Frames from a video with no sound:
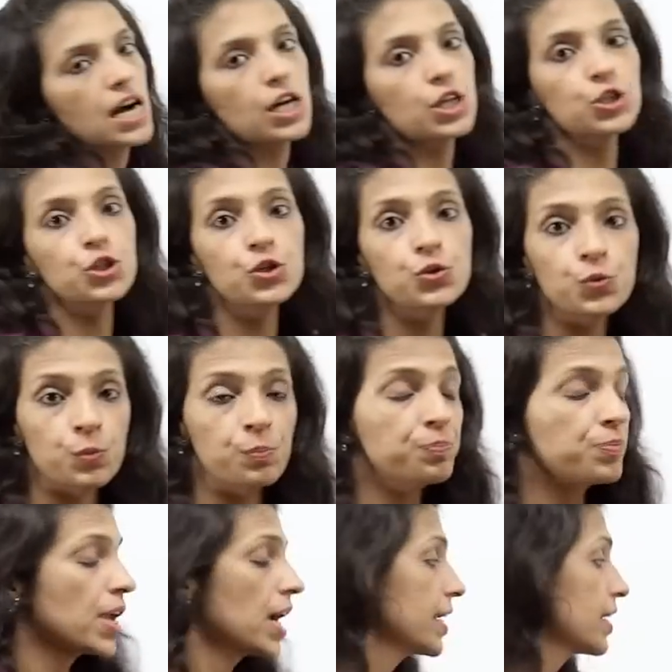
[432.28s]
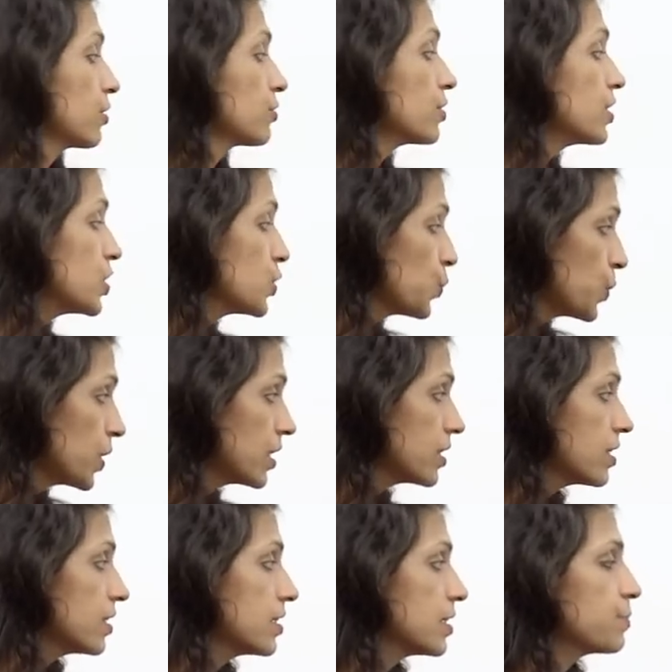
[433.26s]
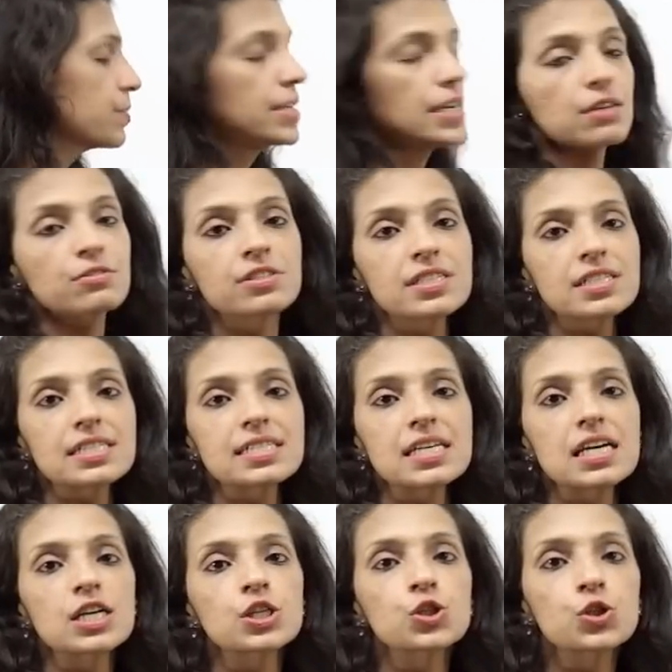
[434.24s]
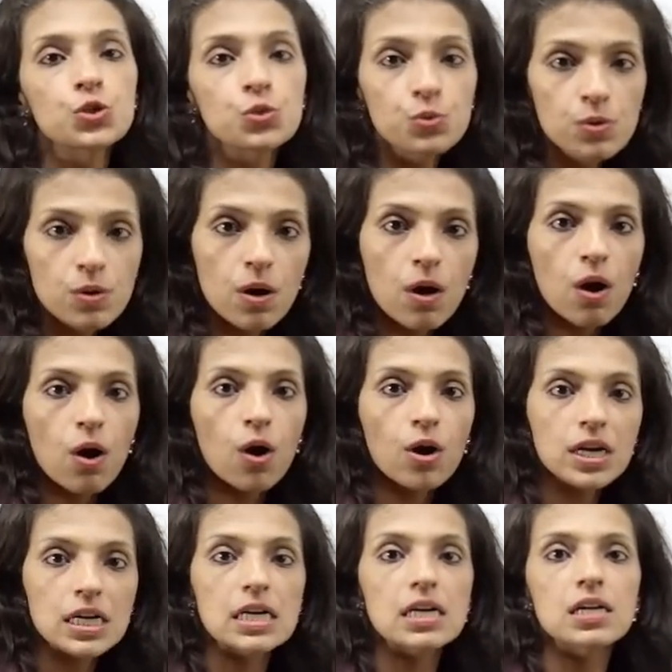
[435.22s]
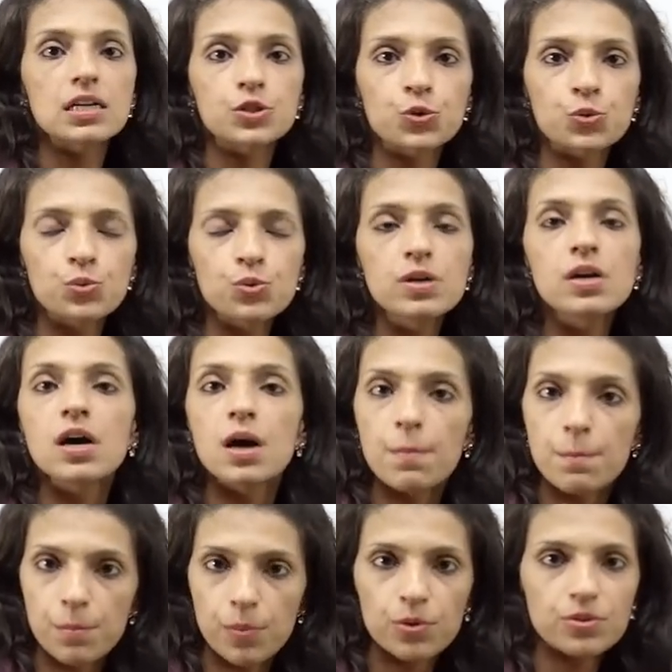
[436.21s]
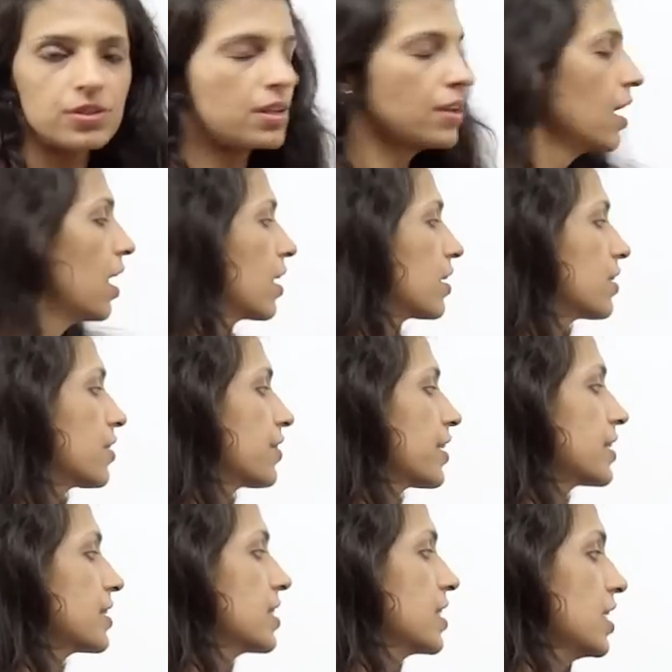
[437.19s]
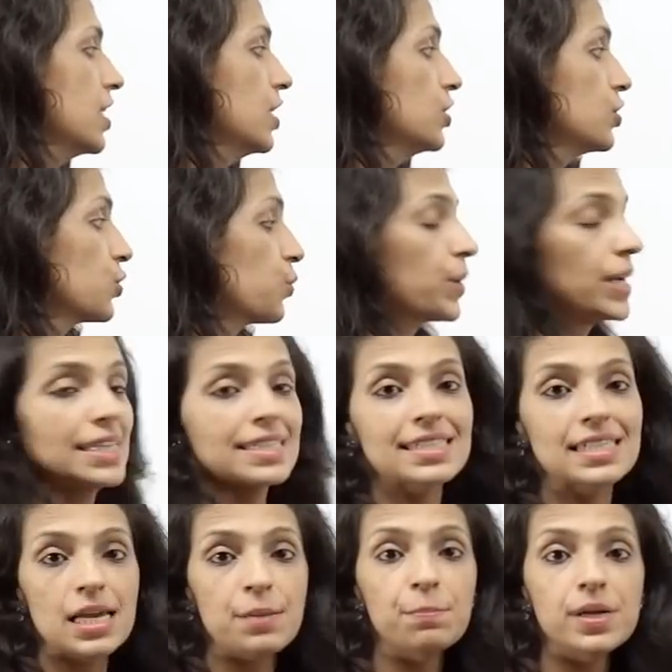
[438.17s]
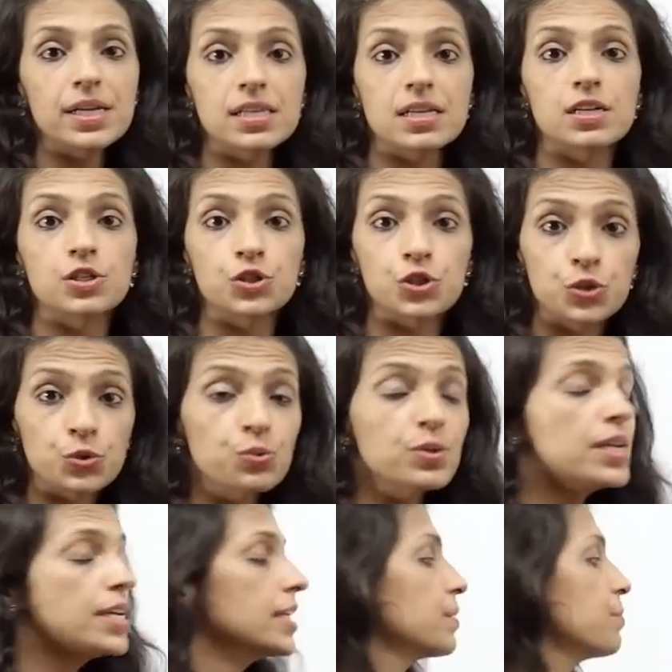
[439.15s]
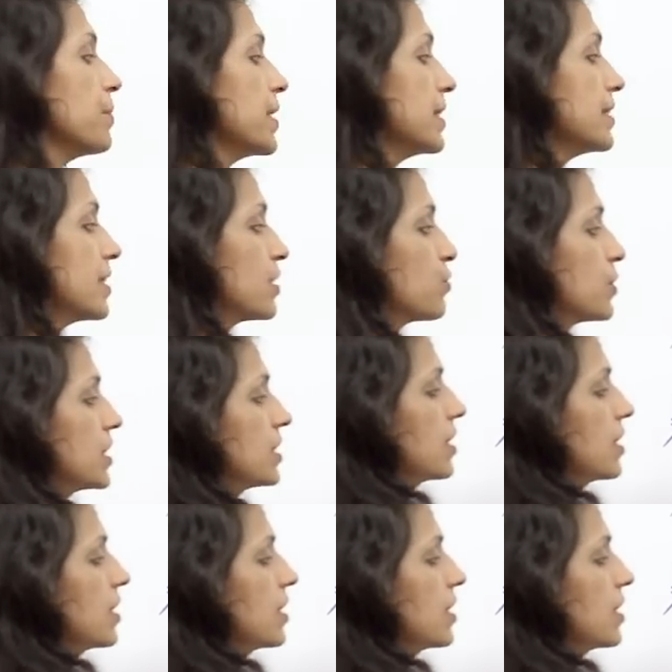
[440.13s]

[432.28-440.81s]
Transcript: adieu. Now this word is pronounced as adieu or adu, both are correct. So when I say bid adieu, it means it was